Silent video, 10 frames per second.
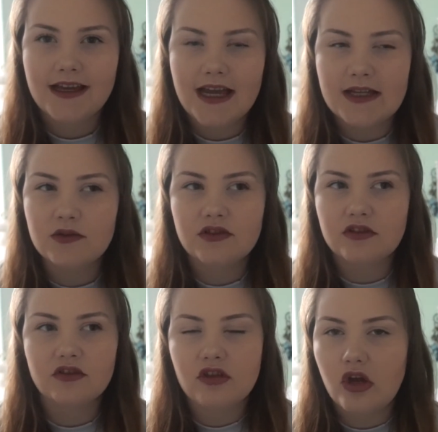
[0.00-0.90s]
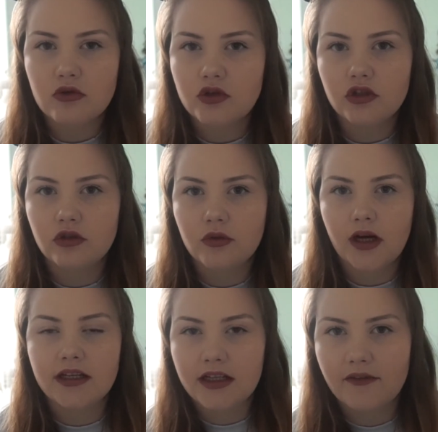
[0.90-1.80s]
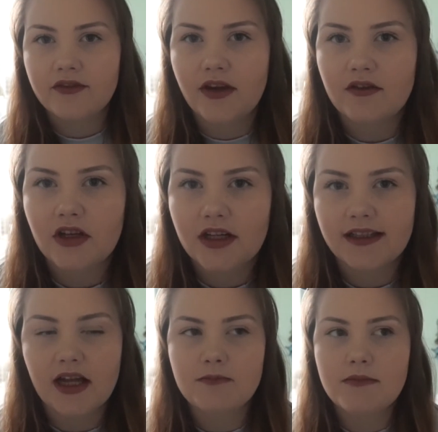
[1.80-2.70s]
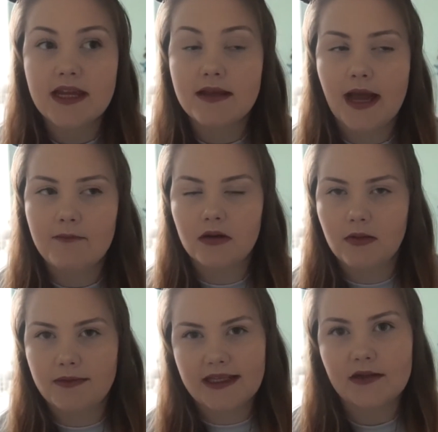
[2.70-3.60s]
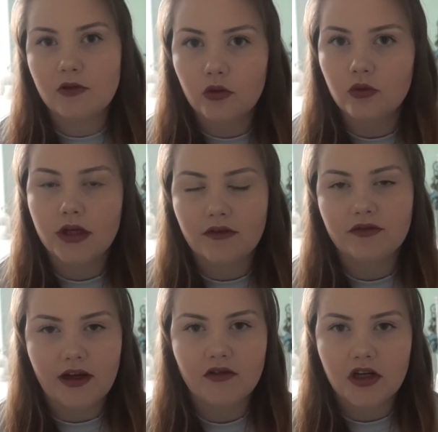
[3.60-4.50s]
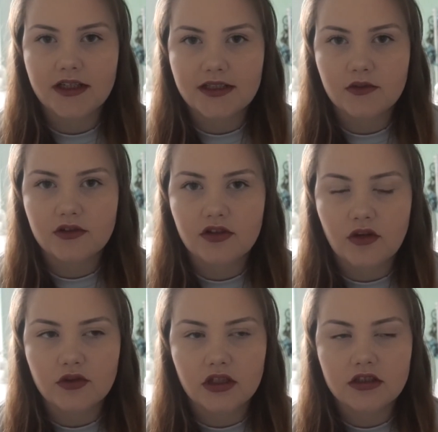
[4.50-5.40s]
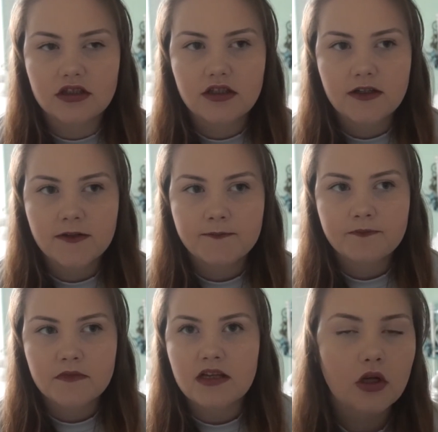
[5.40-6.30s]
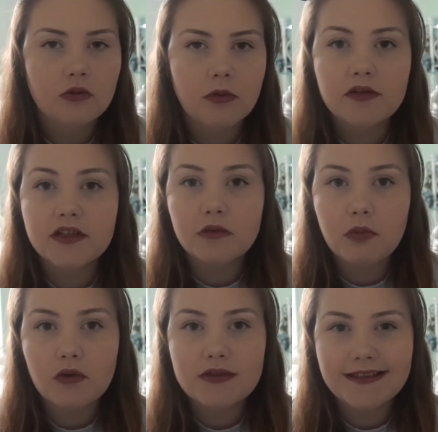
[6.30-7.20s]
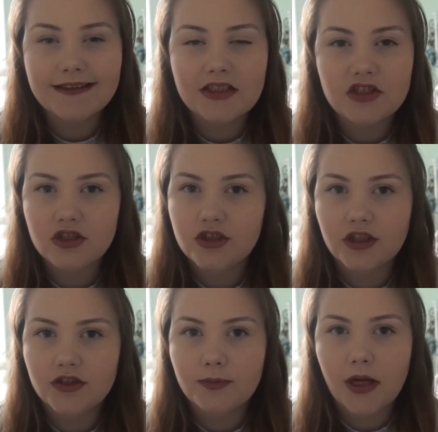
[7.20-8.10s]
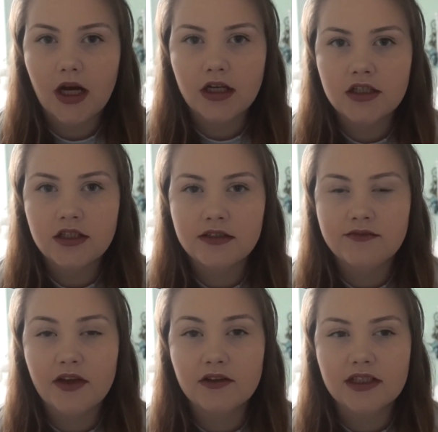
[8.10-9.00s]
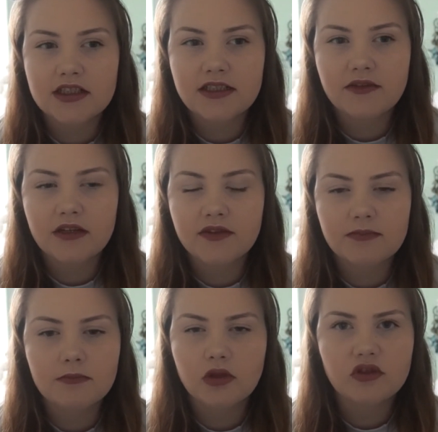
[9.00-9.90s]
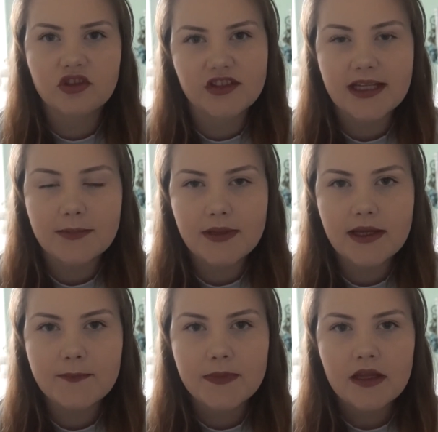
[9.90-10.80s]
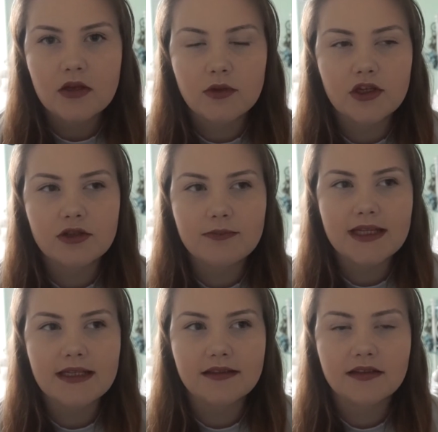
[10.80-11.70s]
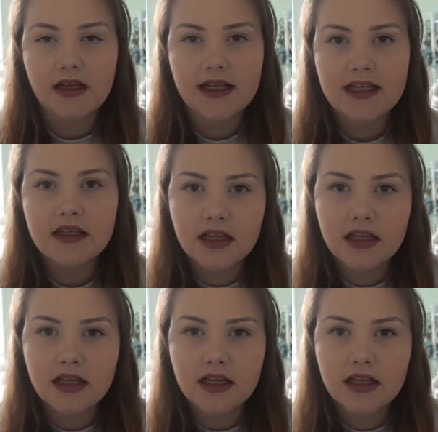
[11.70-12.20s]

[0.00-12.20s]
it was just so cool. I loved that ride. Like, me and my mum and dad all loved that ride. It was so good. Whilst in the Walt Disney Studios park, there's actually like this Monsters, Inc. bit where you could meet Sully,